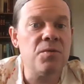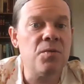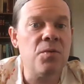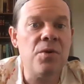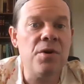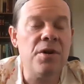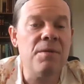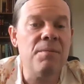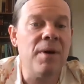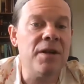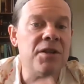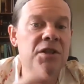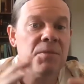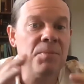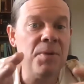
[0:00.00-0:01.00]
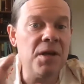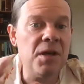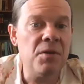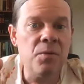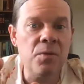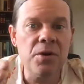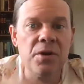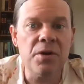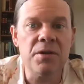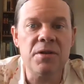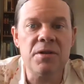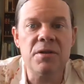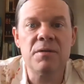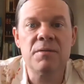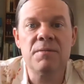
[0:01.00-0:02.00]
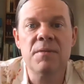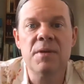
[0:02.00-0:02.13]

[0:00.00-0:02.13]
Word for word: 1 by speaking words.